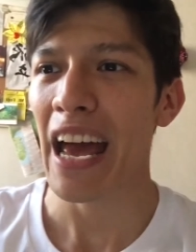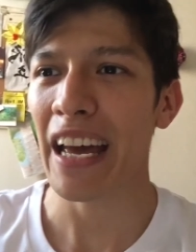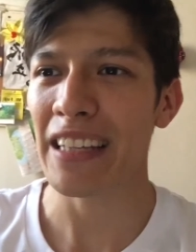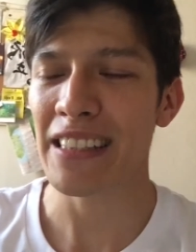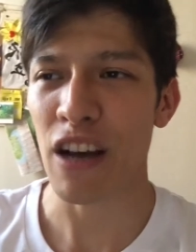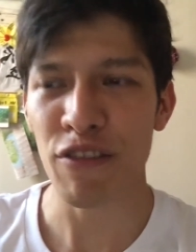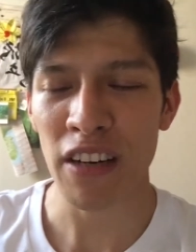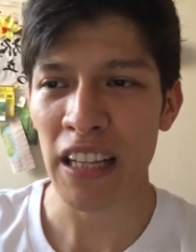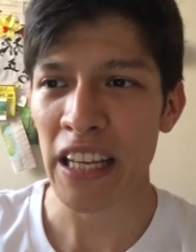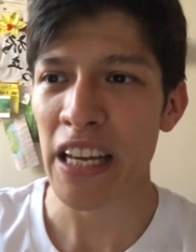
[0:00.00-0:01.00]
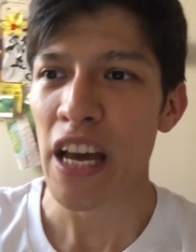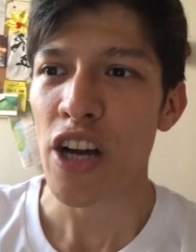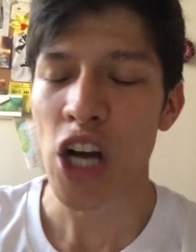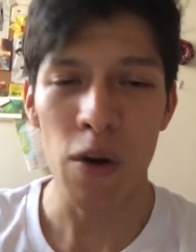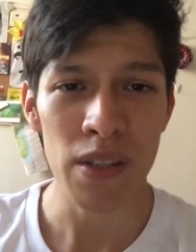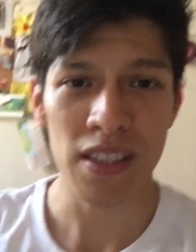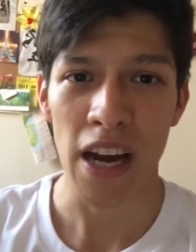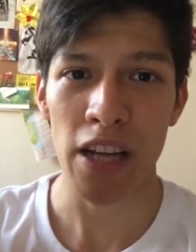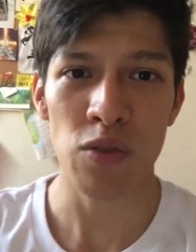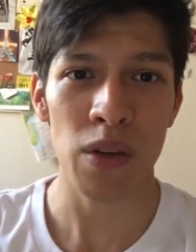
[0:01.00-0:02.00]
it definitely
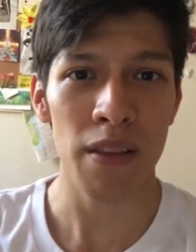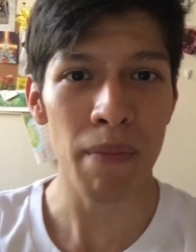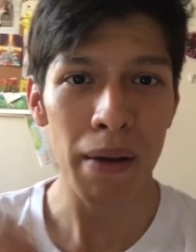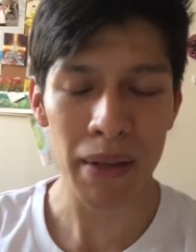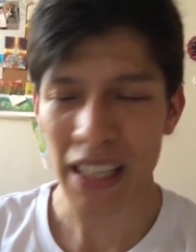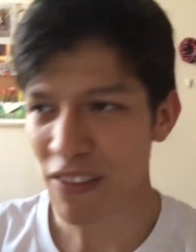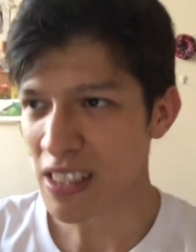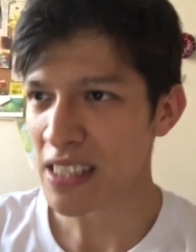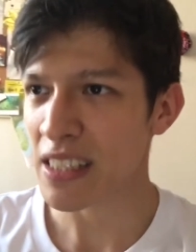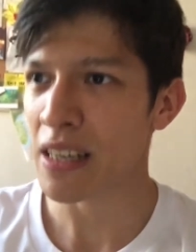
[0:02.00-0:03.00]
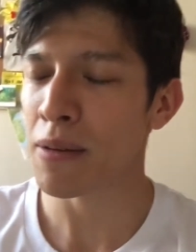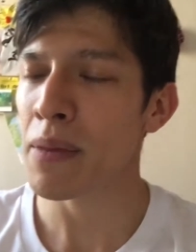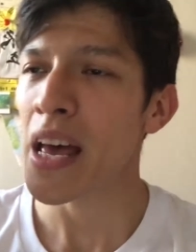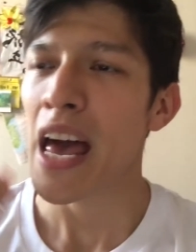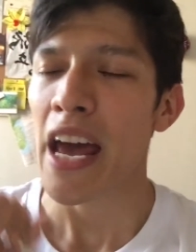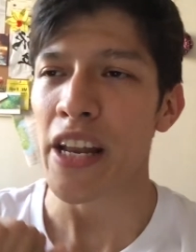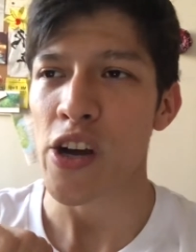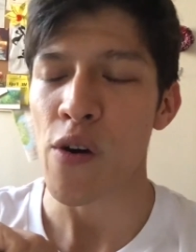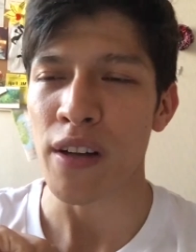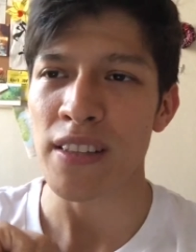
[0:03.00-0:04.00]
coincides with my belief system, and it
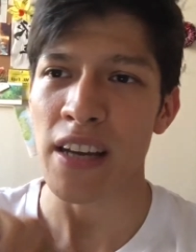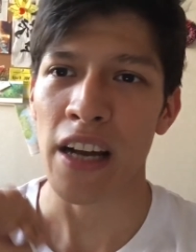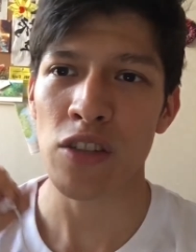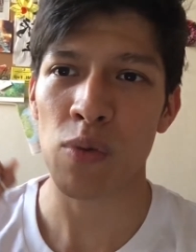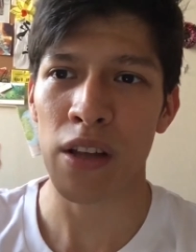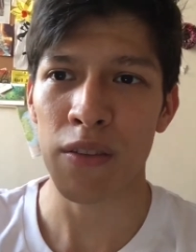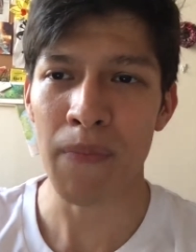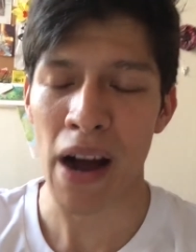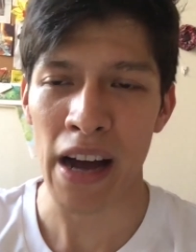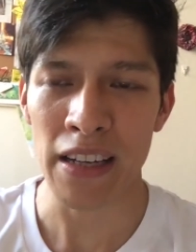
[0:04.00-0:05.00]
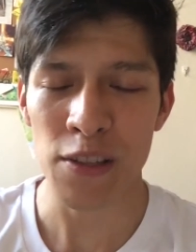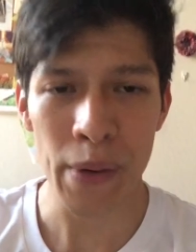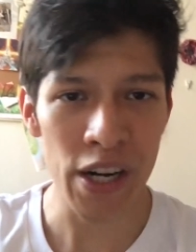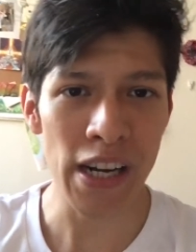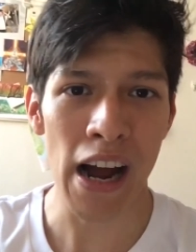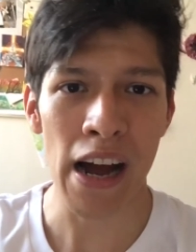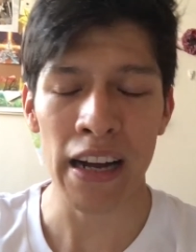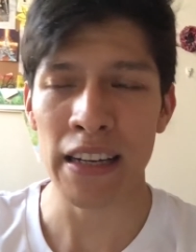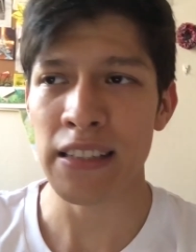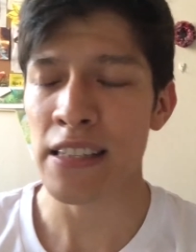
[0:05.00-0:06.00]
coincides with my spirit
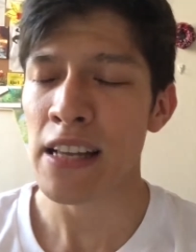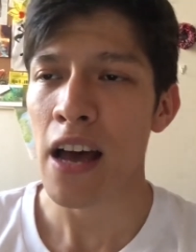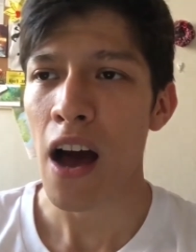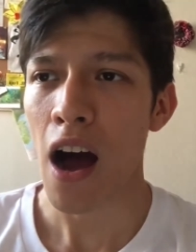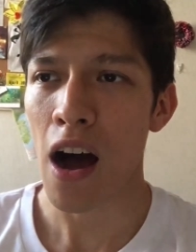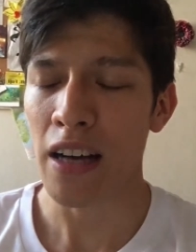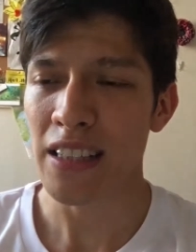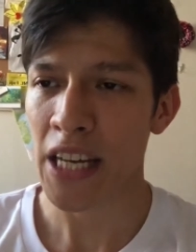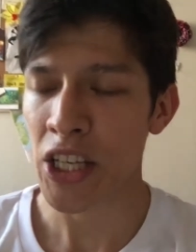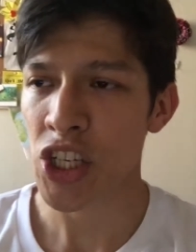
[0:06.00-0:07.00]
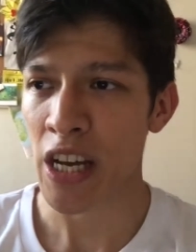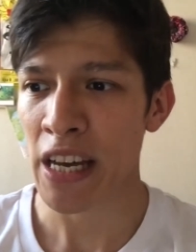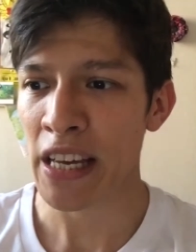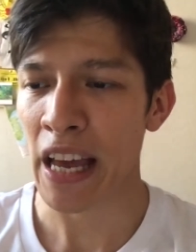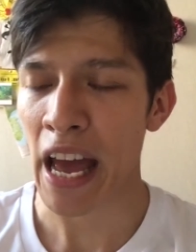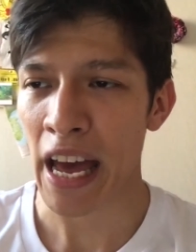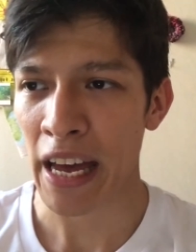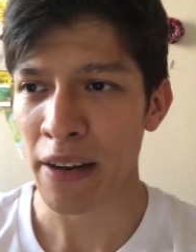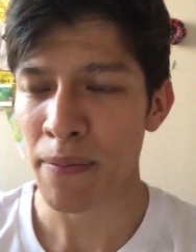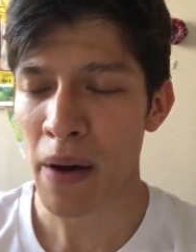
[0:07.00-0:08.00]
guide teaching,
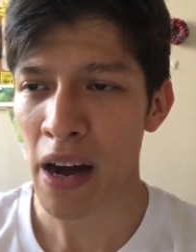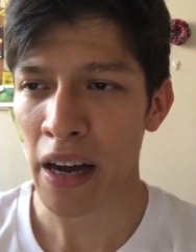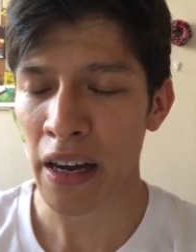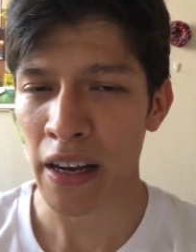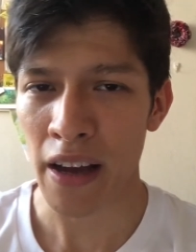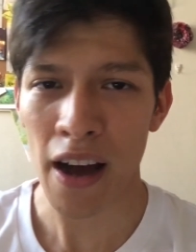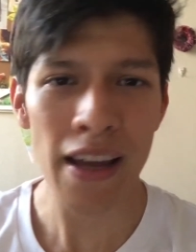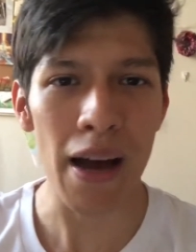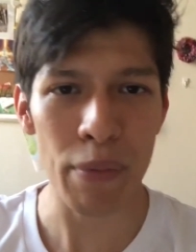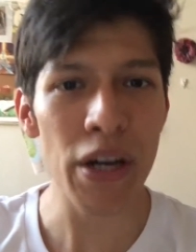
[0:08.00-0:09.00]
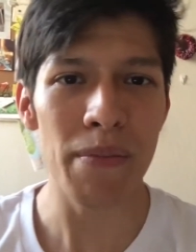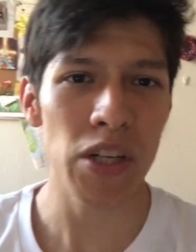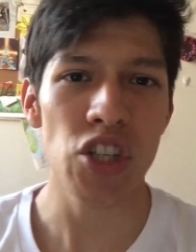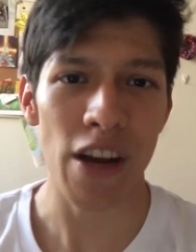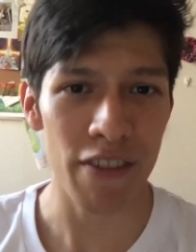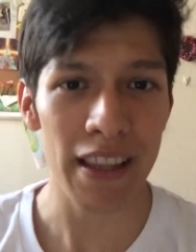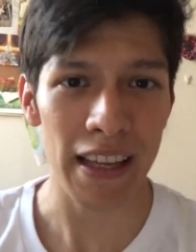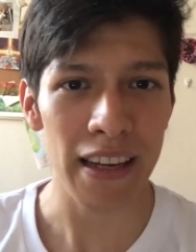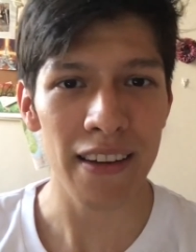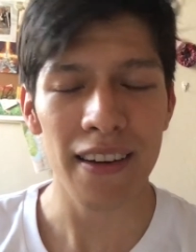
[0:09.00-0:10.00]
and my pretty much
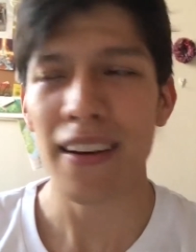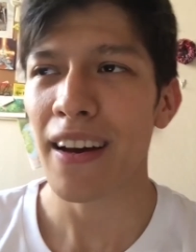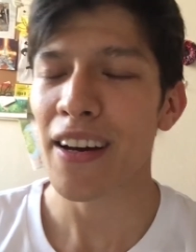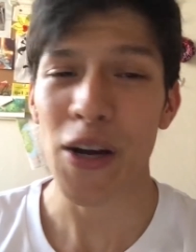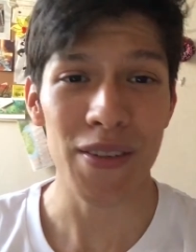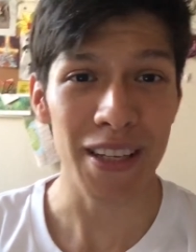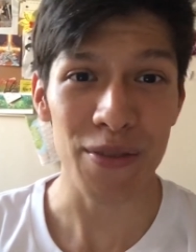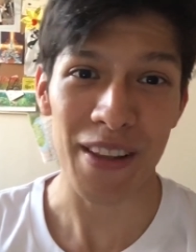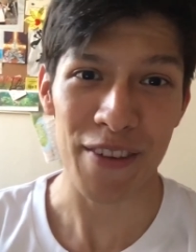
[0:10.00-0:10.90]
everything coincides with